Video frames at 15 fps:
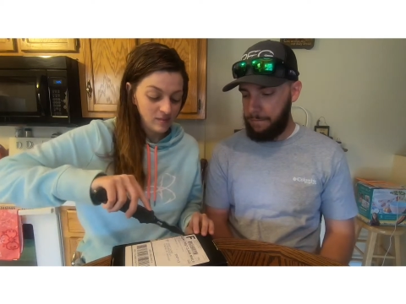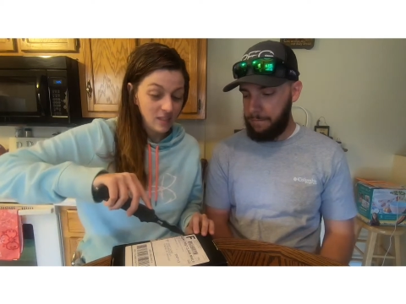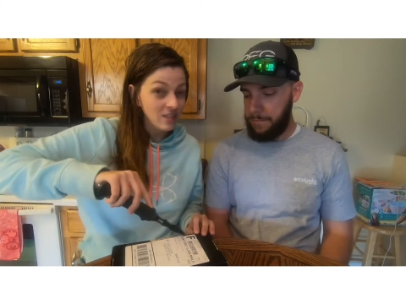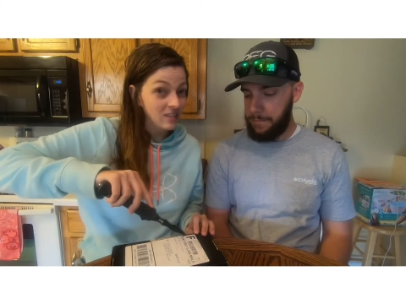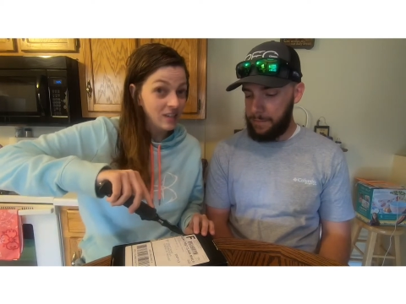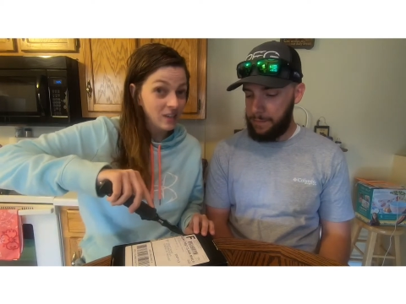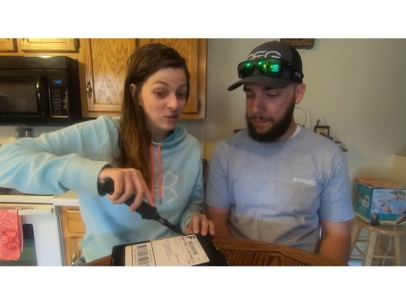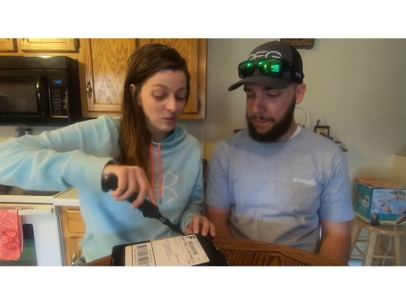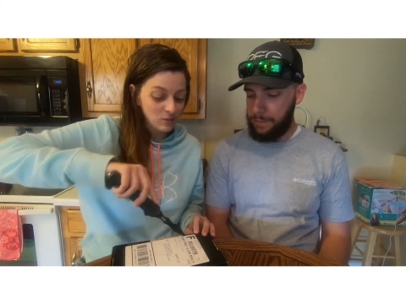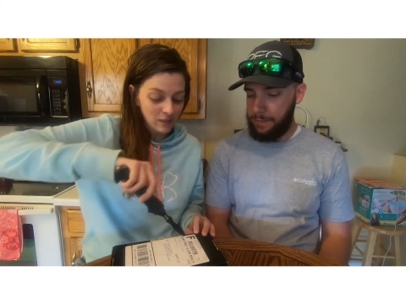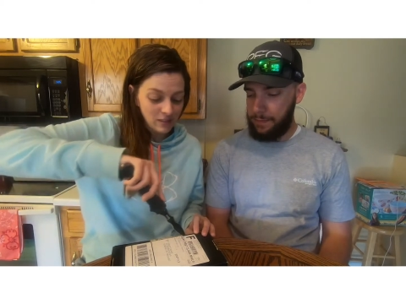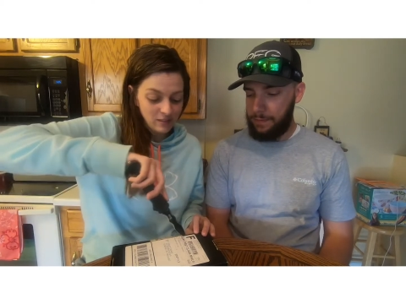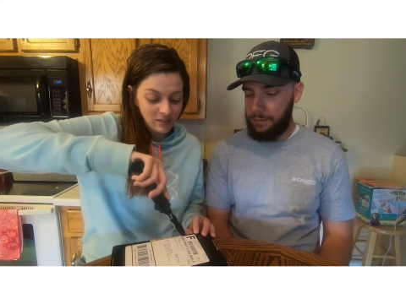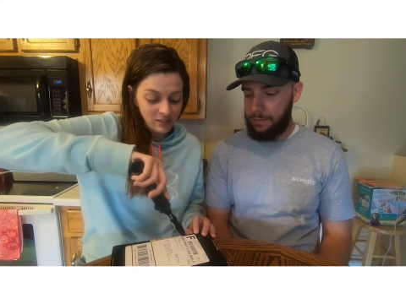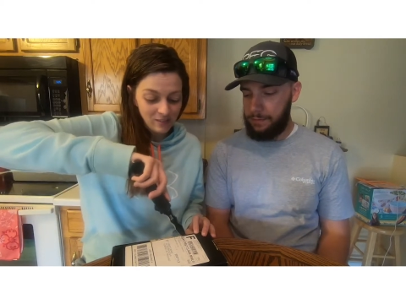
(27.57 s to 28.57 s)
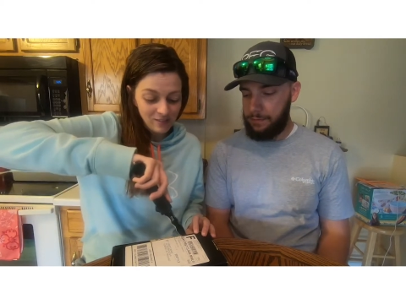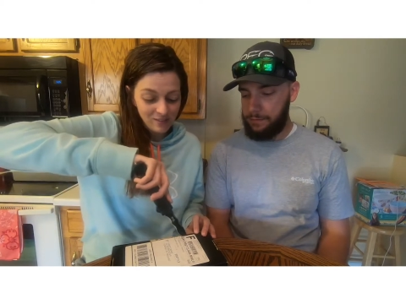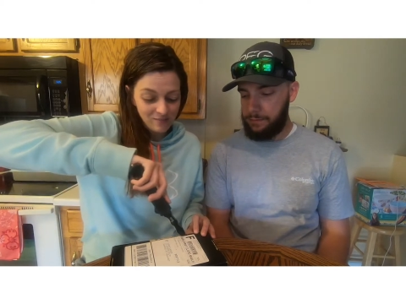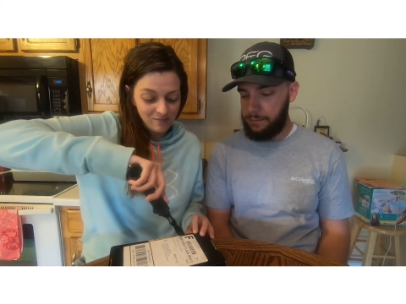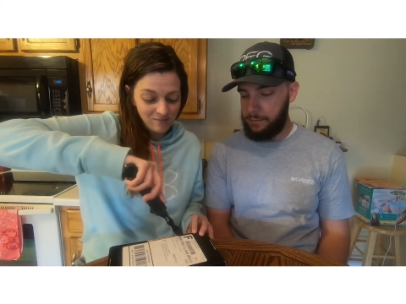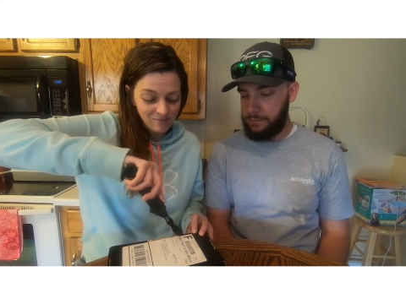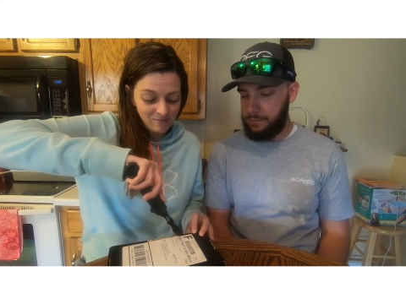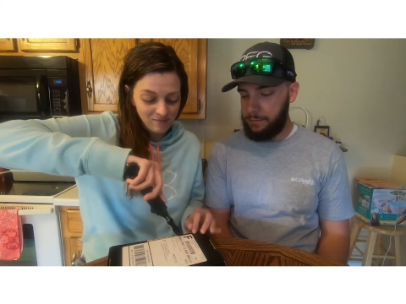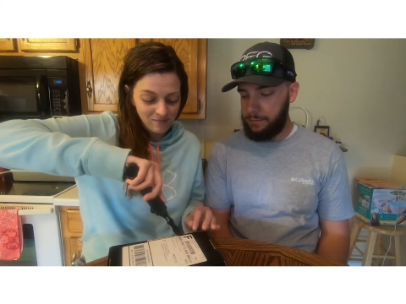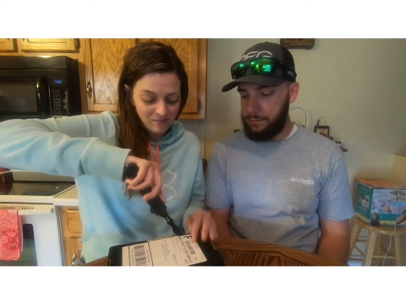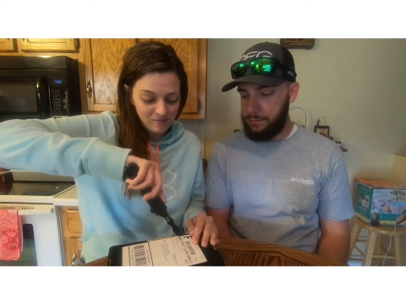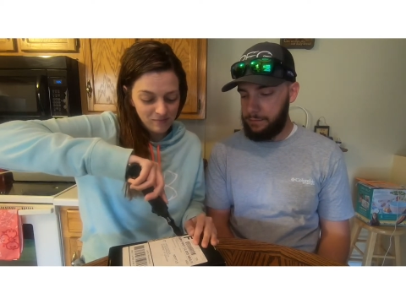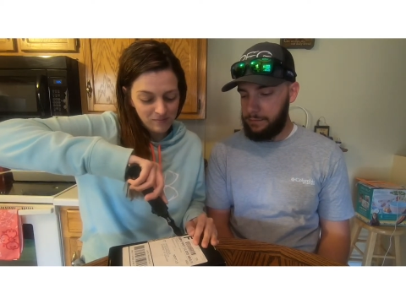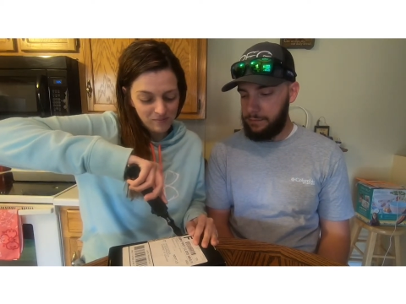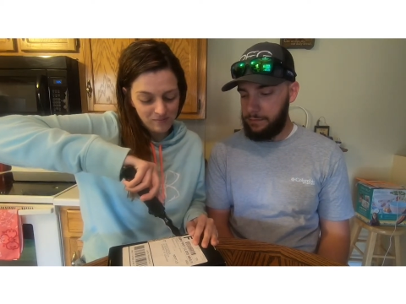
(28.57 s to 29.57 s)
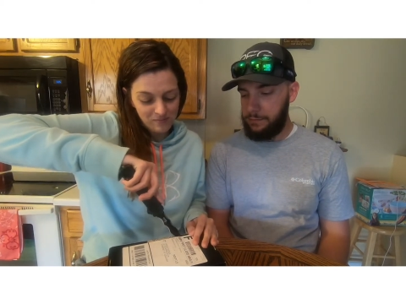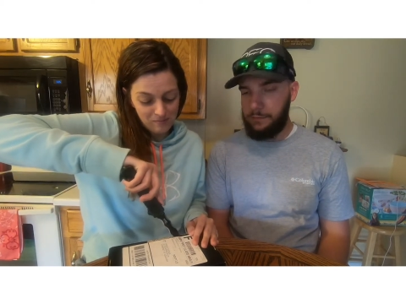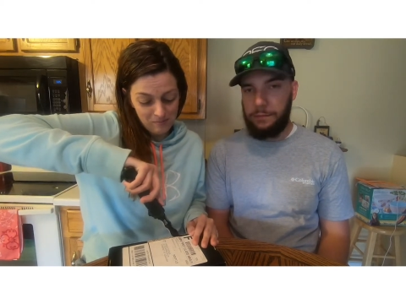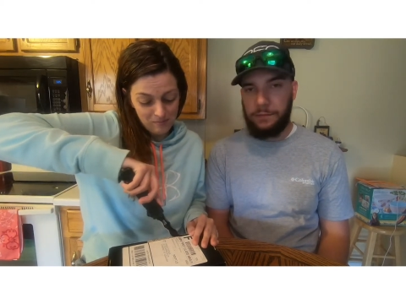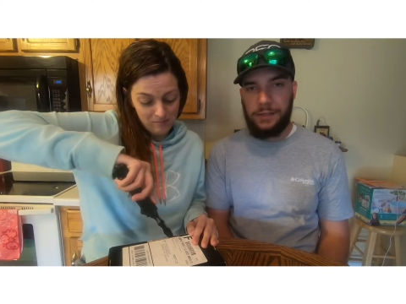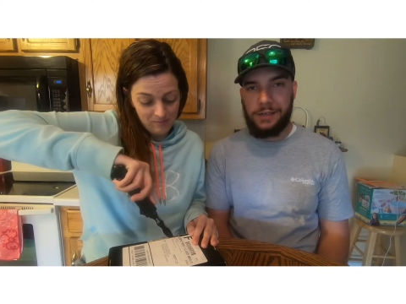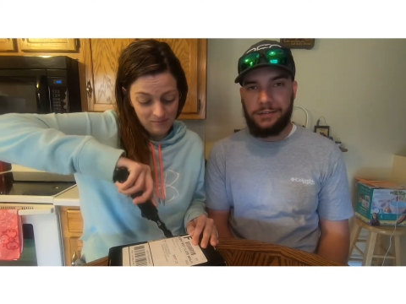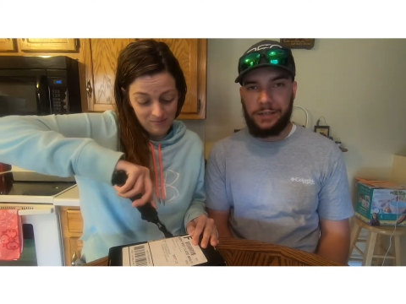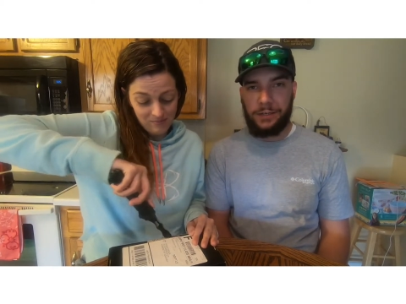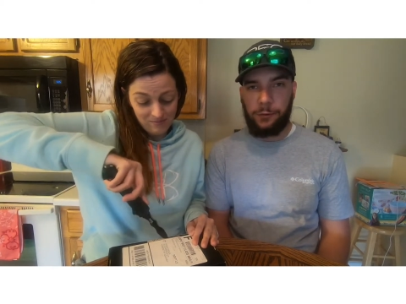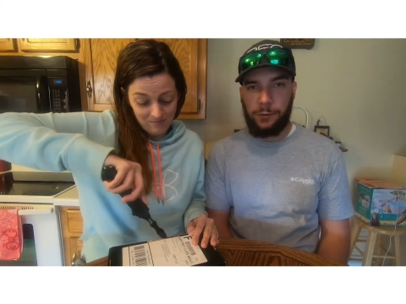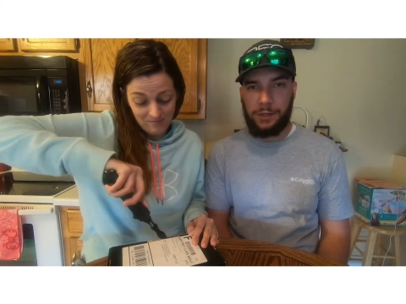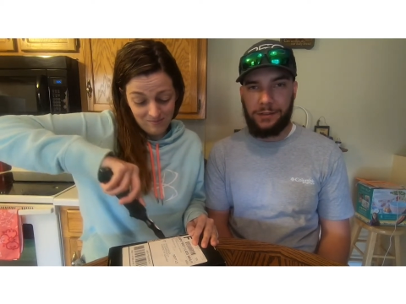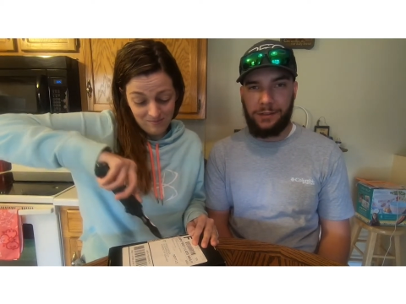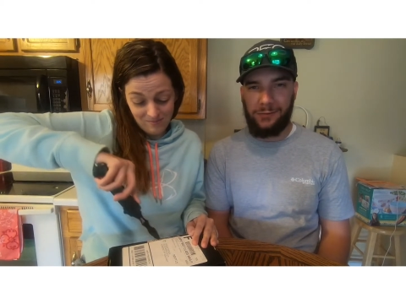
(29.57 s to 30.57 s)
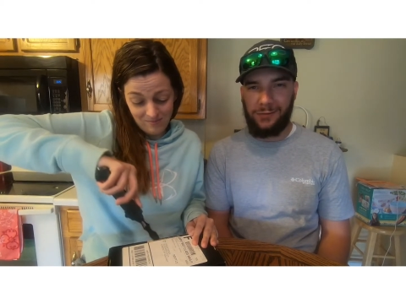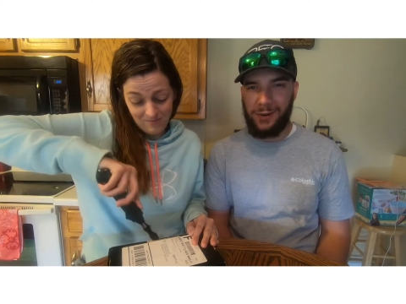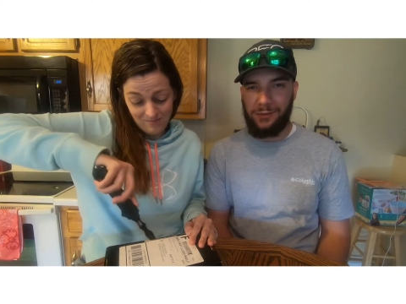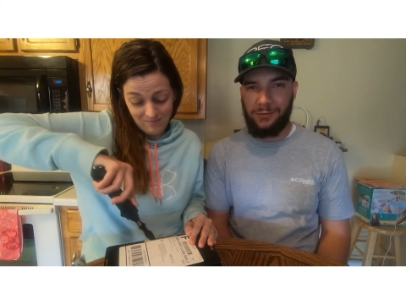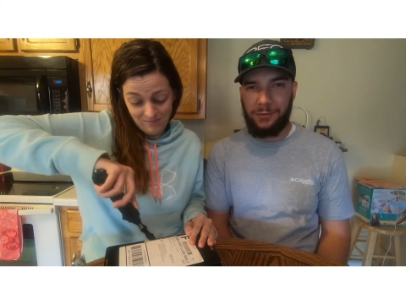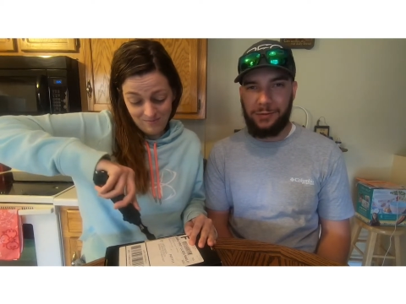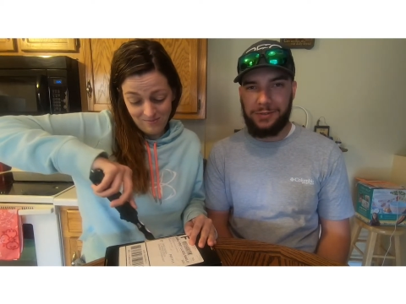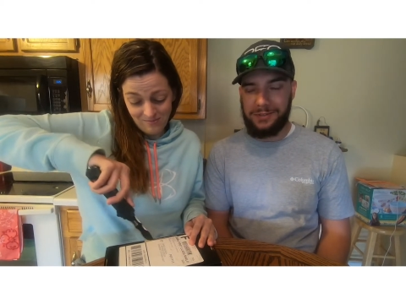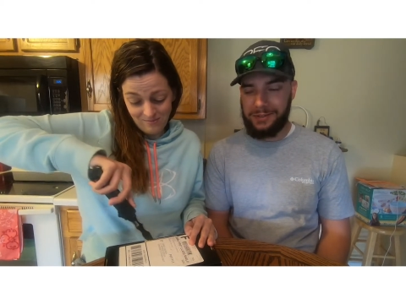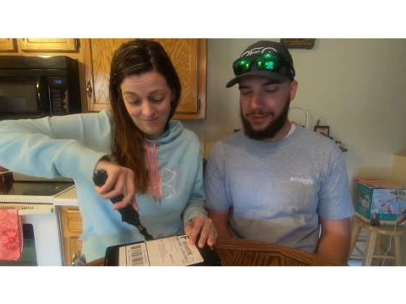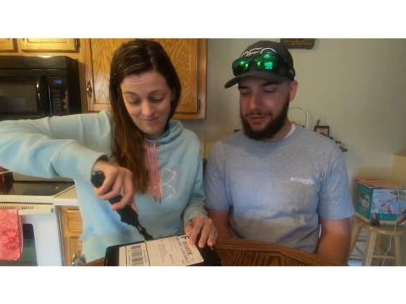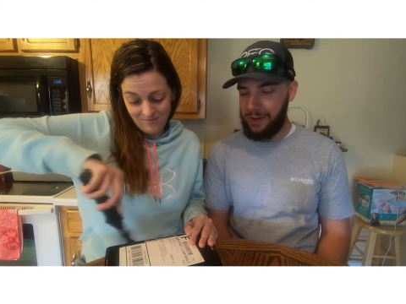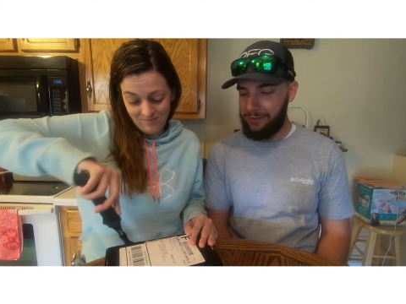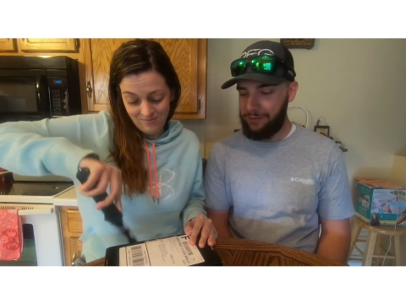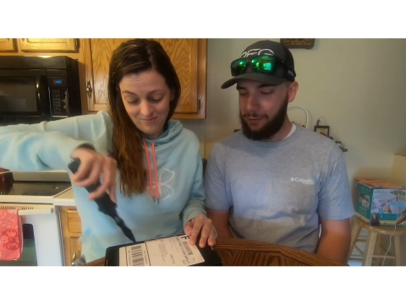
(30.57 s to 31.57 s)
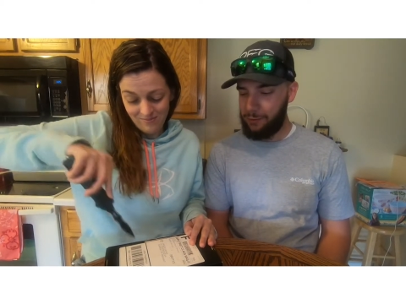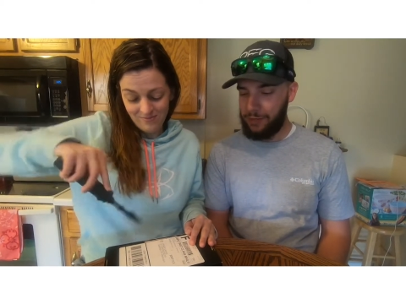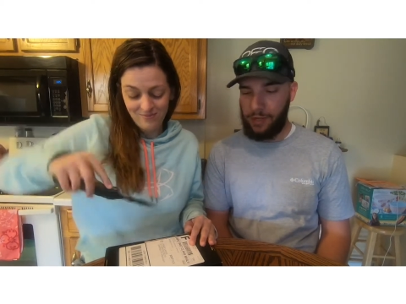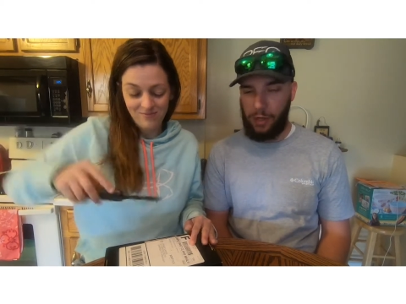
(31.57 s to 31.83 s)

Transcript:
Speaker 1: and now it's finally here.
Speaker 2: Yeah, it's like we get the first one and then you have to wait a